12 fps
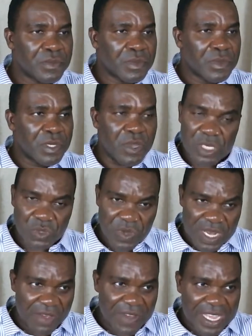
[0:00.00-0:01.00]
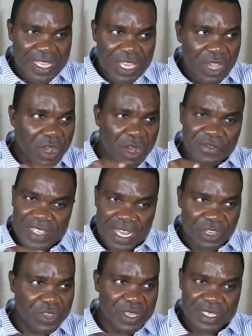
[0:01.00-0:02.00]
Because we never hear of
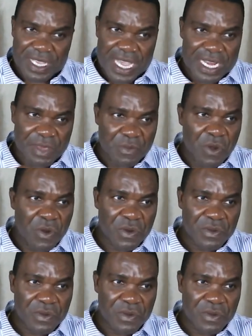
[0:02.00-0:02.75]
Zacchaeus anymore